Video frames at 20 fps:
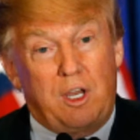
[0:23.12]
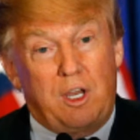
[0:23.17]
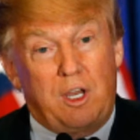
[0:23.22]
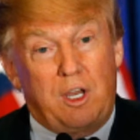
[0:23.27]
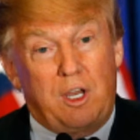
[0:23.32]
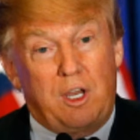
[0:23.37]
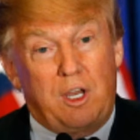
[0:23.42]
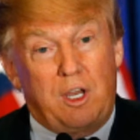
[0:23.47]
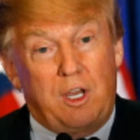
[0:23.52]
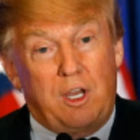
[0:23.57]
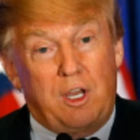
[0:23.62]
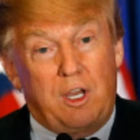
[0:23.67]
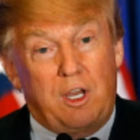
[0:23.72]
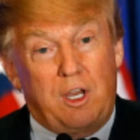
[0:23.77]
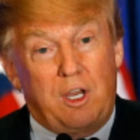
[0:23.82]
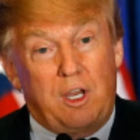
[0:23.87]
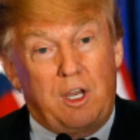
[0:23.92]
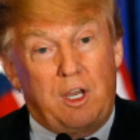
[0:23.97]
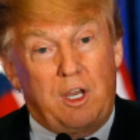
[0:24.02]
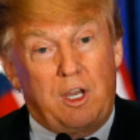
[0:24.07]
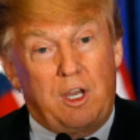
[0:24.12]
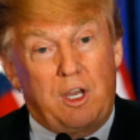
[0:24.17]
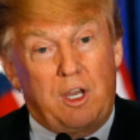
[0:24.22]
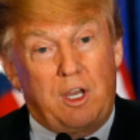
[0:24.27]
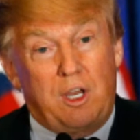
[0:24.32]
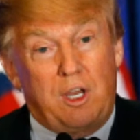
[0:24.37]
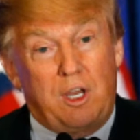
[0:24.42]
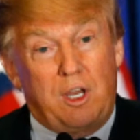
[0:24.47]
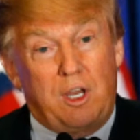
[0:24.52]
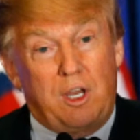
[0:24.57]

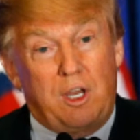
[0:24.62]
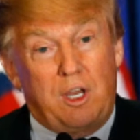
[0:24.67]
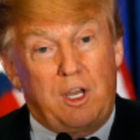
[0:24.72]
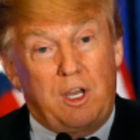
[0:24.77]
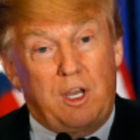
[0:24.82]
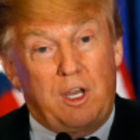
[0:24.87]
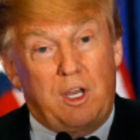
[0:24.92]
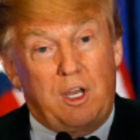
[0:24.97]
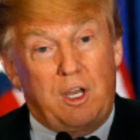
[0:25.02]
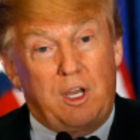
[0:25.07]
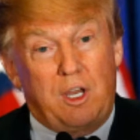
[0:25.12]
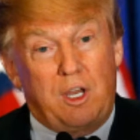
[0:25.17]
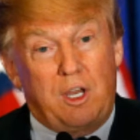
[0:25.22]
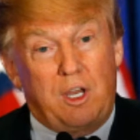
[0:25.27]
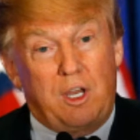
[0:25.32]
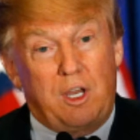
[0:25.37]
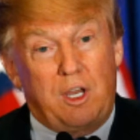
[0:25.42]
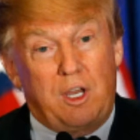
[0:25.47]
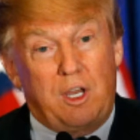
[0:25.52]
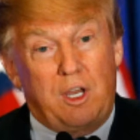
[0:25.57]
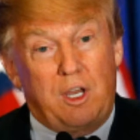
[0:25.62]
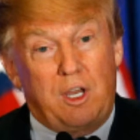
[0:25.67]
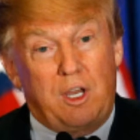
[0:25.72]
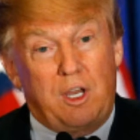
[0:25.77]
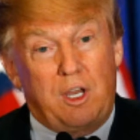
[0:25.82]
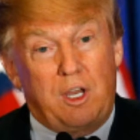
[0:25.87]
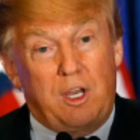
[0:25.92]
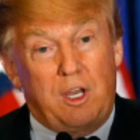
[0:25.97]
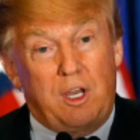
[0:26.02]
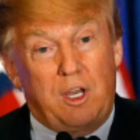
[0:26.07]

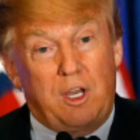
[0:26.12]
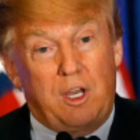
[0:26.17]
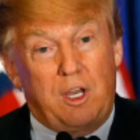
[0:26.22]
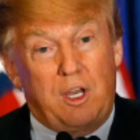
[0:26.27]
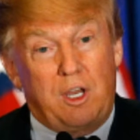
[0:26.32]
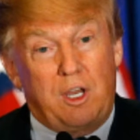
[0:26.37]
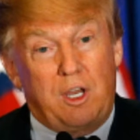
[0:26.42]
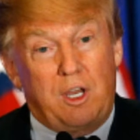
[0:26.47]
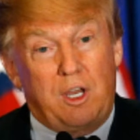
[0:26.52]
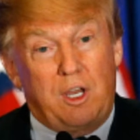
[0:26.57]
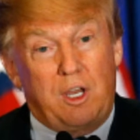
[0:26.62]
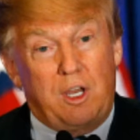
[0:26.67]
(silence)